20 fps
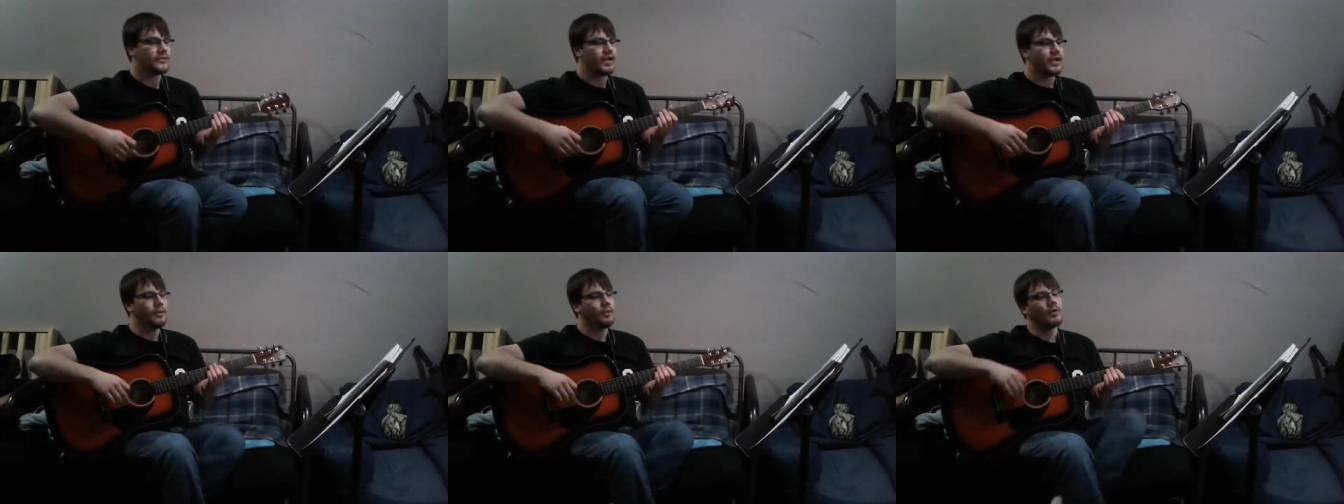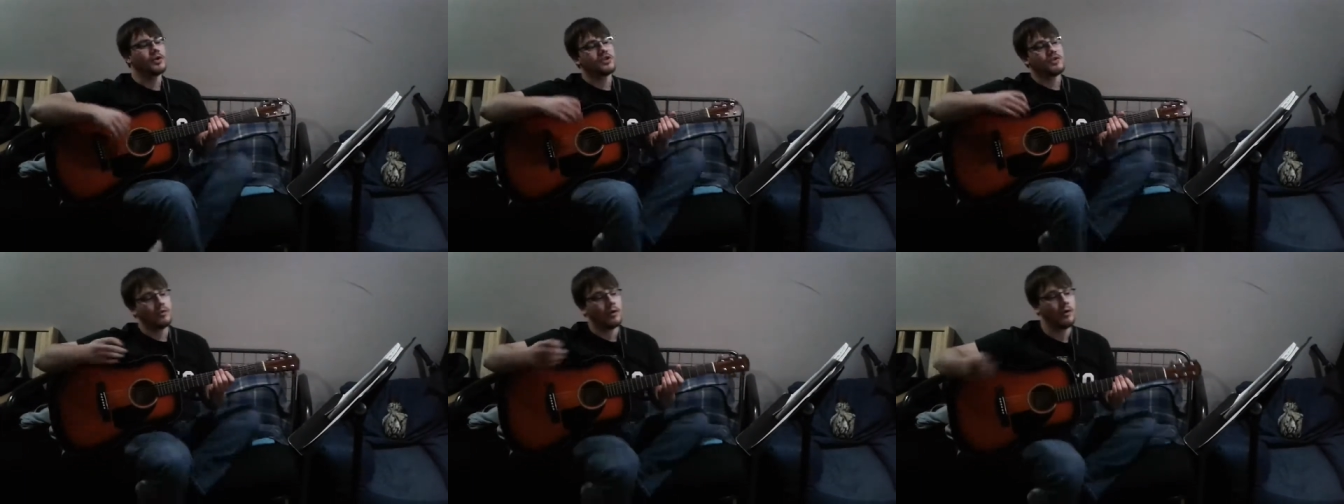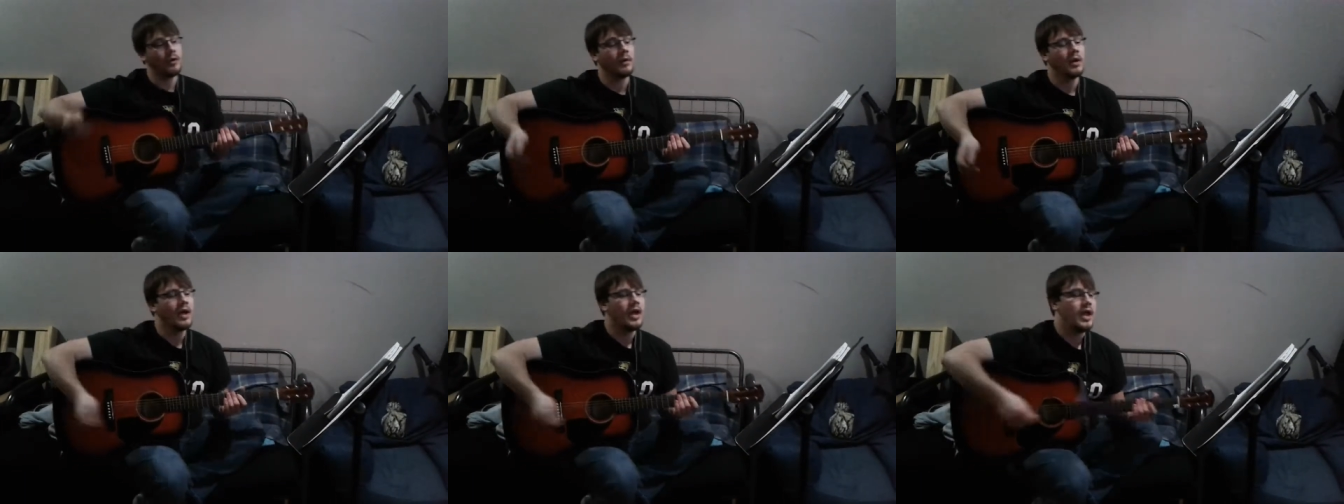in which
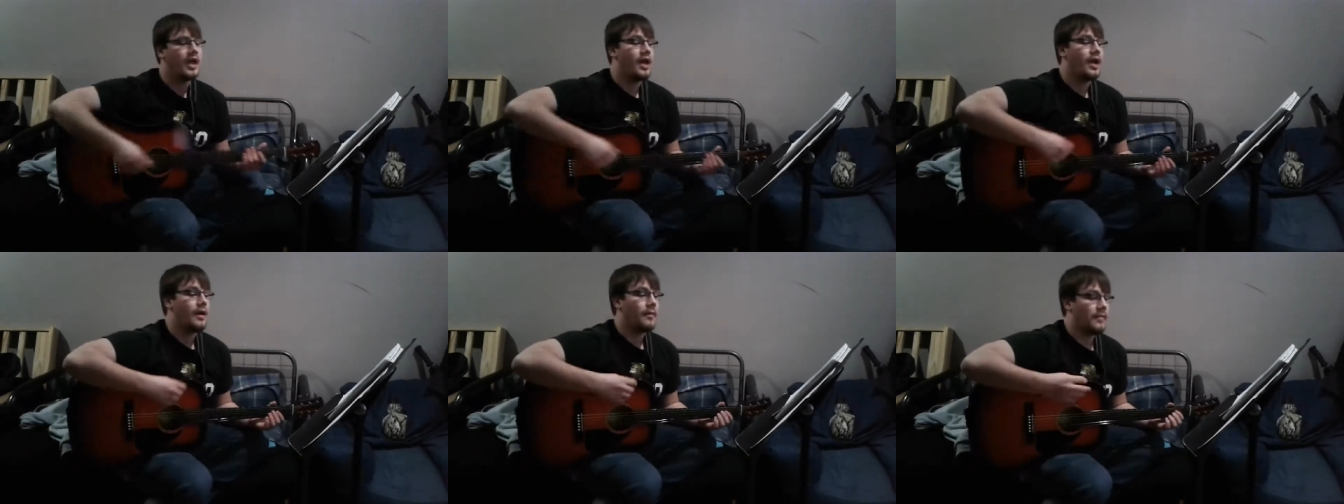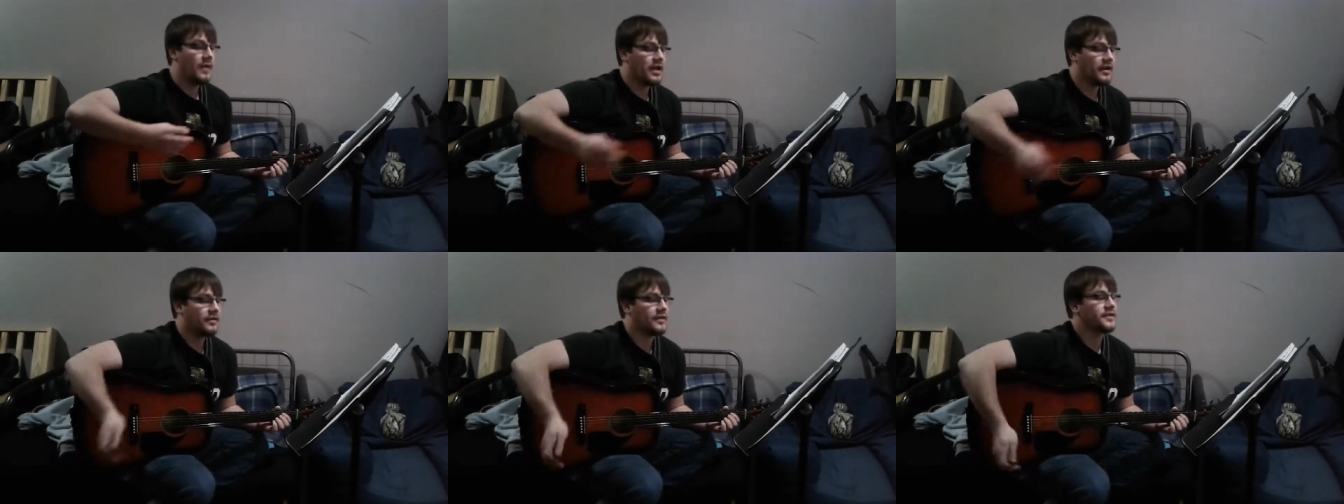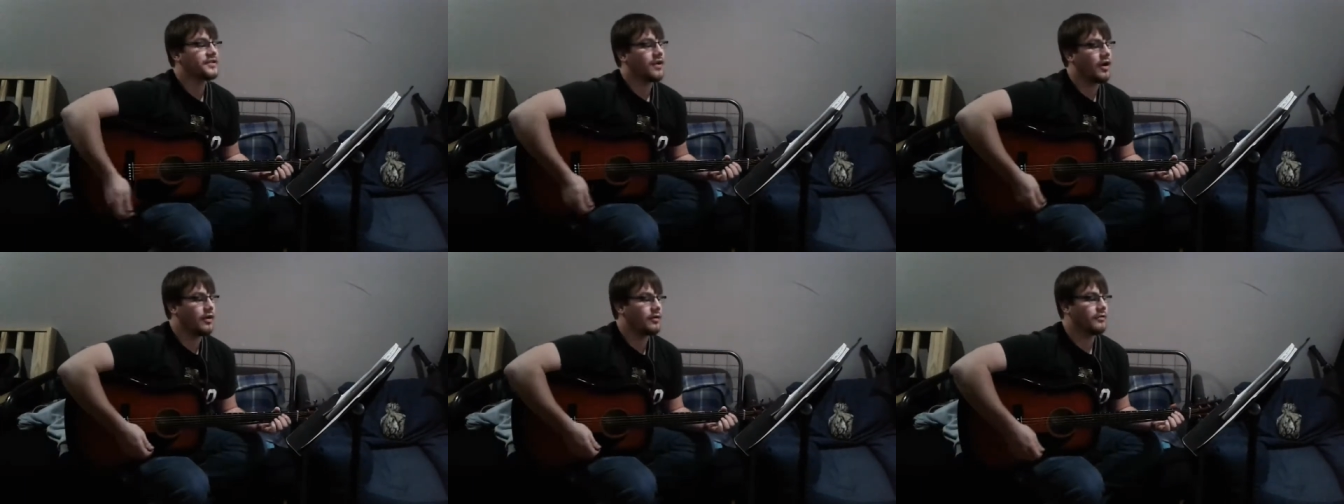will make the
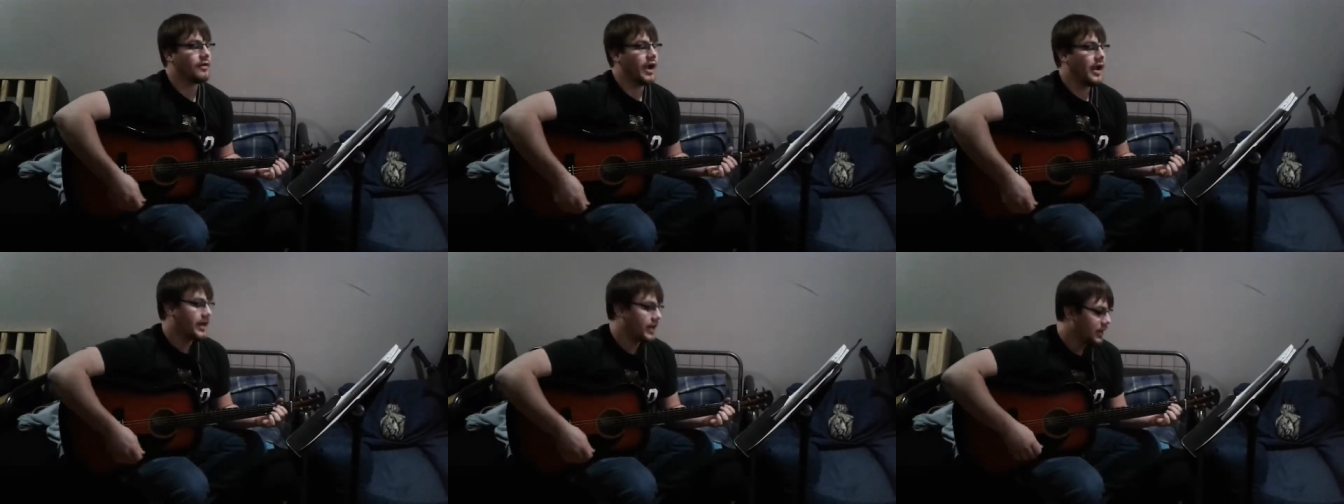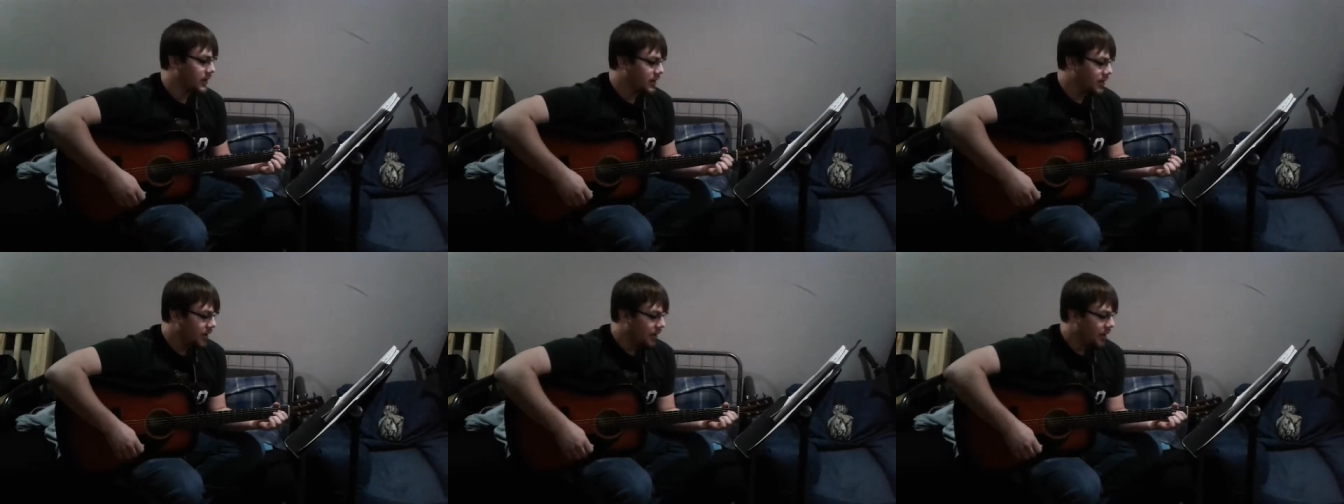songwriting